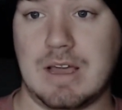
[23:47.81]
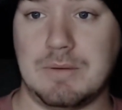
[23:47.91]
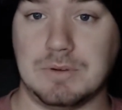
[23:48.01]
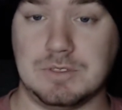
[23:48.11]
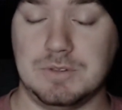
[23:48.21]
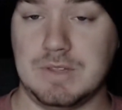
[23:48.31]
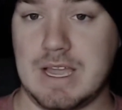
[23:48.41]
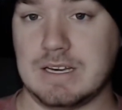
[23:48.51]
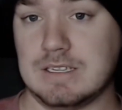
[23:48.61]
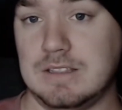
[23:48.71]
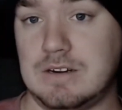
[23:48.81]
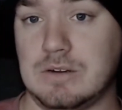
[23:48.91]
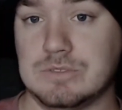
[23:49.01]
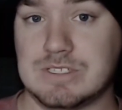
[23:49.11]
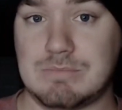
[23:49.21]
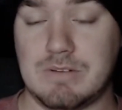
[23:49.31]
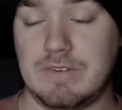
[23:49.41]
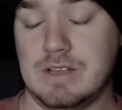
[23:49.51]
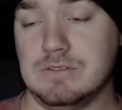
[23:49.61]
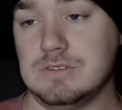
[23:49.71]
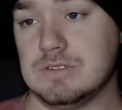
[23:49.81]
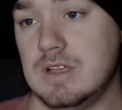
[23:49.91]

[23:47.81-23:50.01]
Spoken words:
I will do that in their own separate videos.